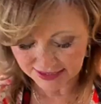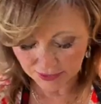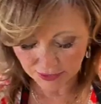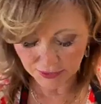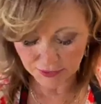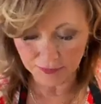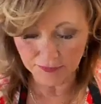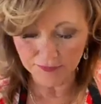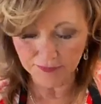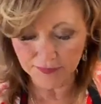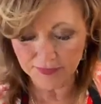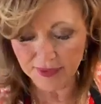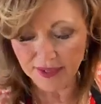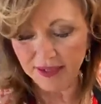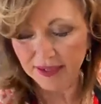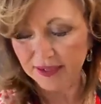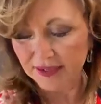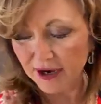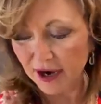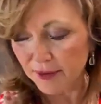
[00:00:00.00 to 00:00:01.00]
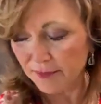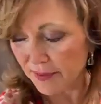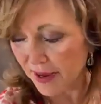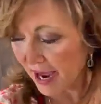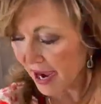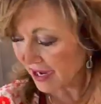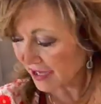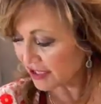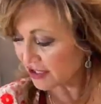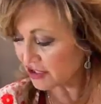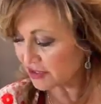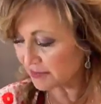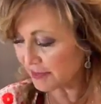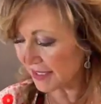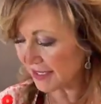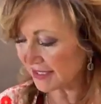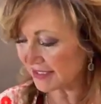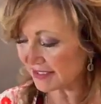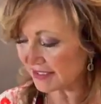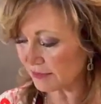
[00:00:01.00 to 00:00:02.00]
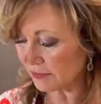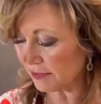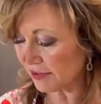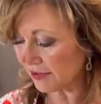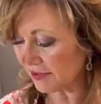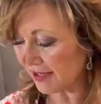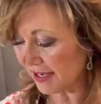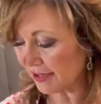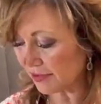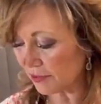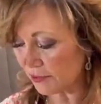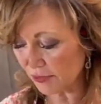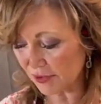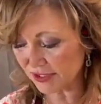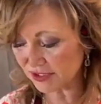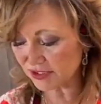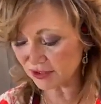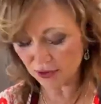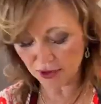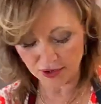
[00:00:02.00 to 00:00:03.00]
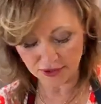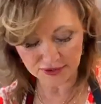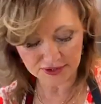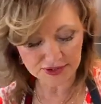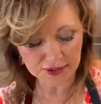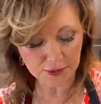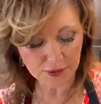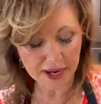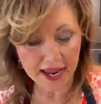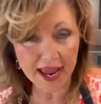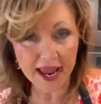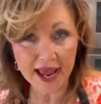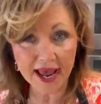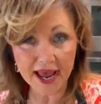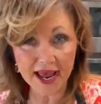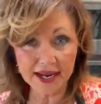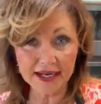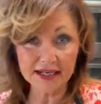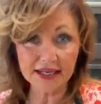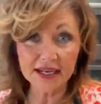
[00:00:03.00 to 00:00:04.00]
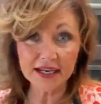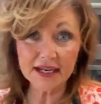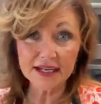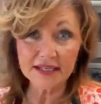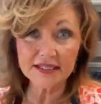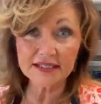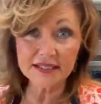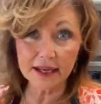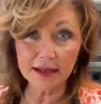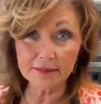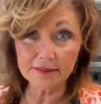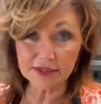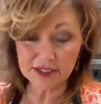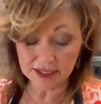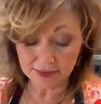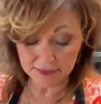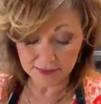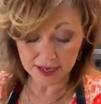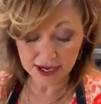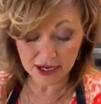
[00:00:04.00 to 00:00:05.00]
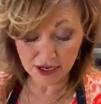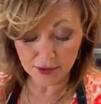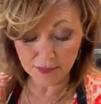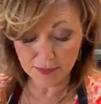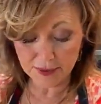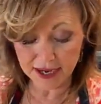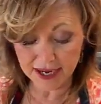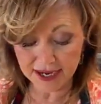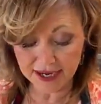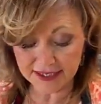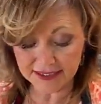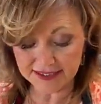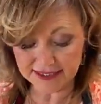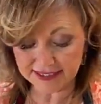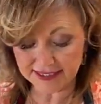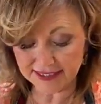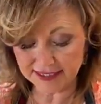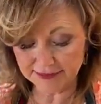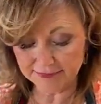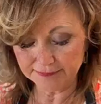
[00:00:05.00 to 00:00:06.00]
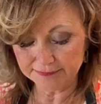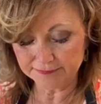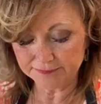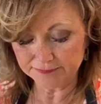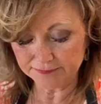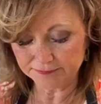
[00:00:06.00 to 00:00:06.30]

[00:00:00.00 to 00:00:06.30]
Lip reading: So our package mix, we're then going to also add some tomato paste.